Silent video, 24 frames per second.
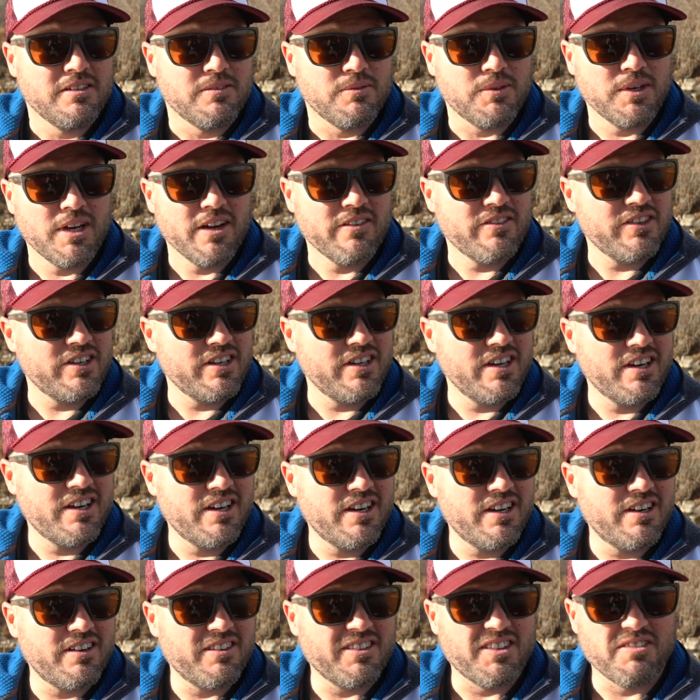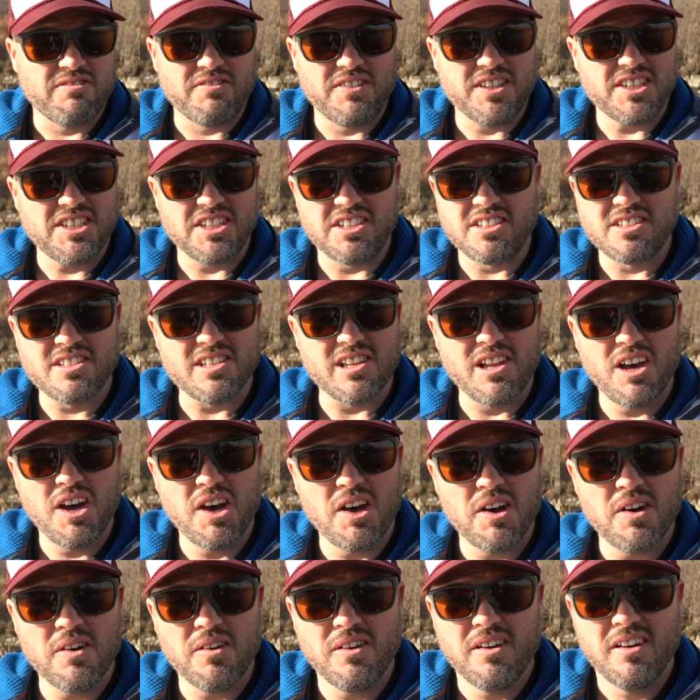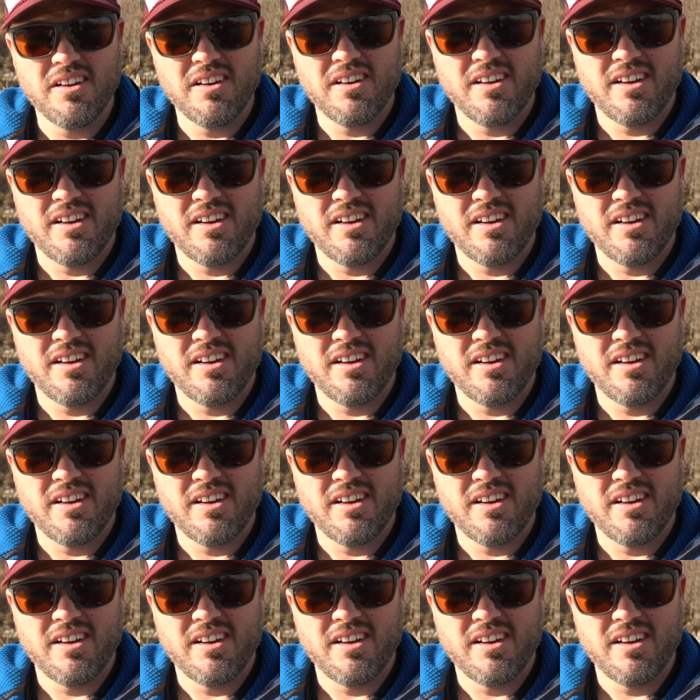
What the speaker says: Whenever the fishing's slow,